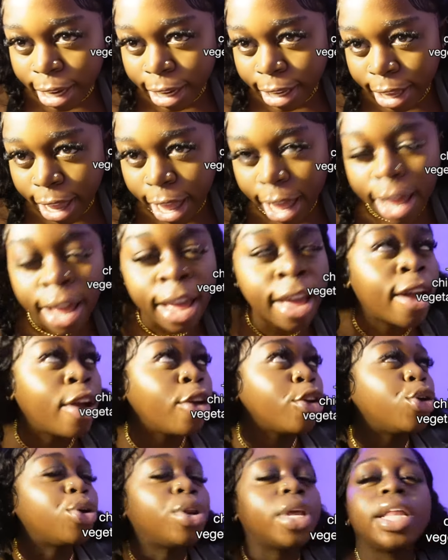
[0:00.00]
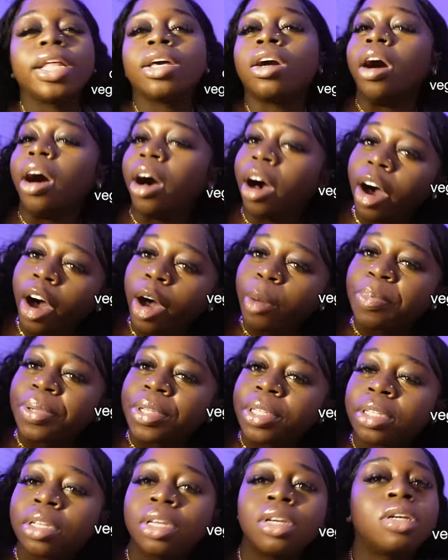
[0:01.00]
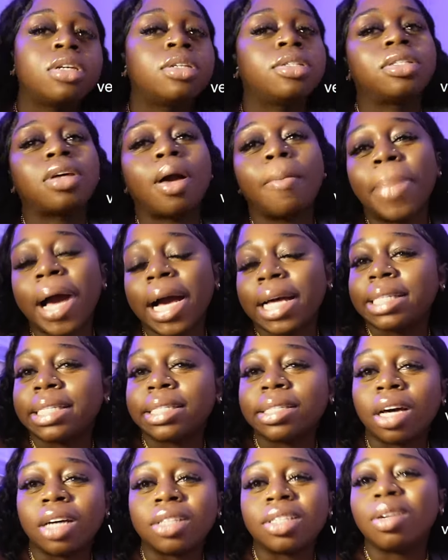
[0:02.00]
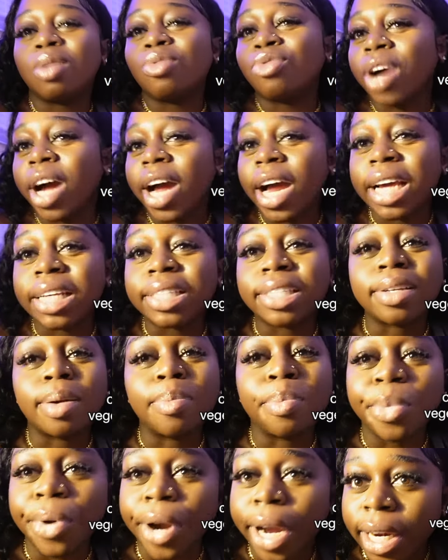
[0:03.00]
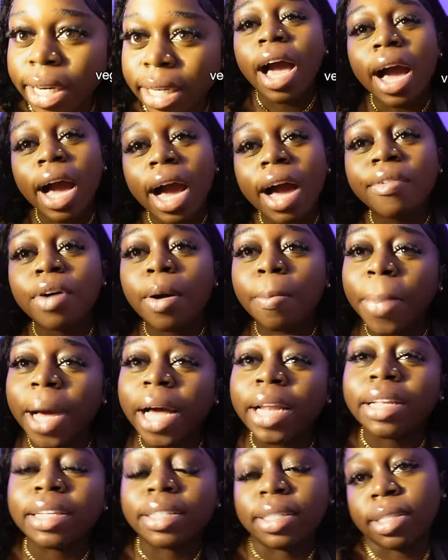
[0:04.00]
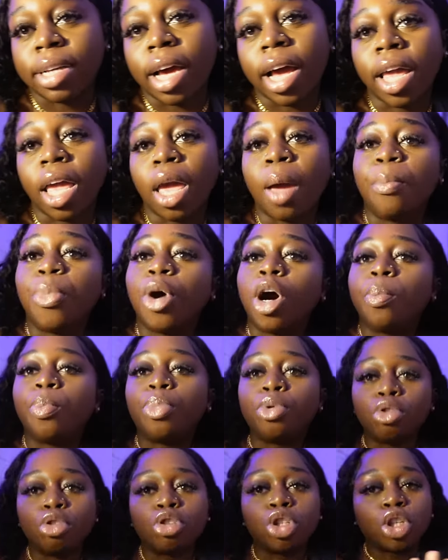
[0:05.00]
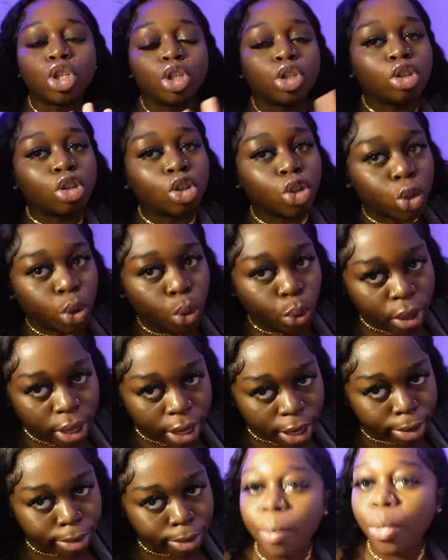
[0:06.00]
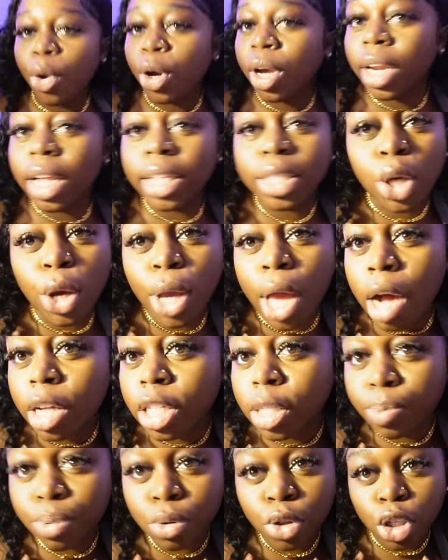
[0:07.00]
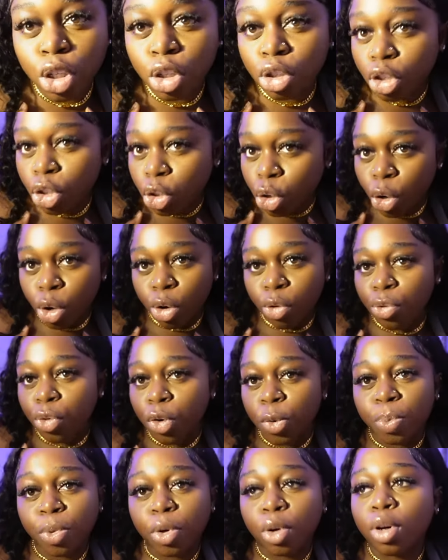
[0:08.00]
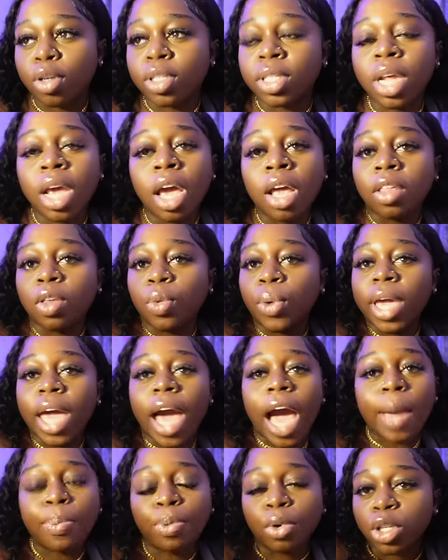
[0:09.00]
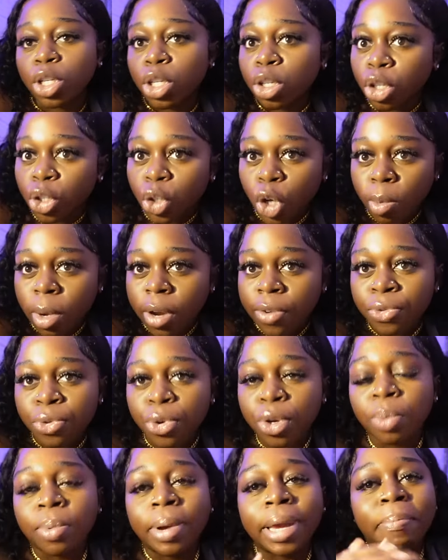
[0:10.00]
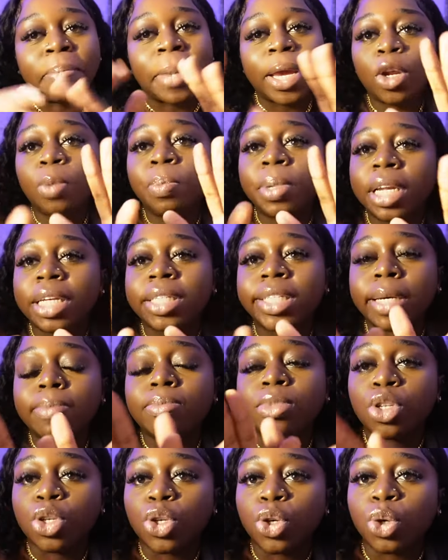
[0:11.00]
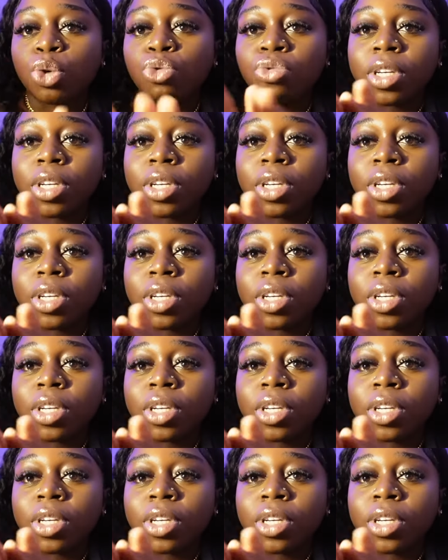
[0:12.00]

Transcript: Yeah, you need carbs, some pasta, some rice, some bread. Have a balanced diet, but push and control it. not gonna tell you how to push and control your food, because the way I push and control my food may not be the same to you.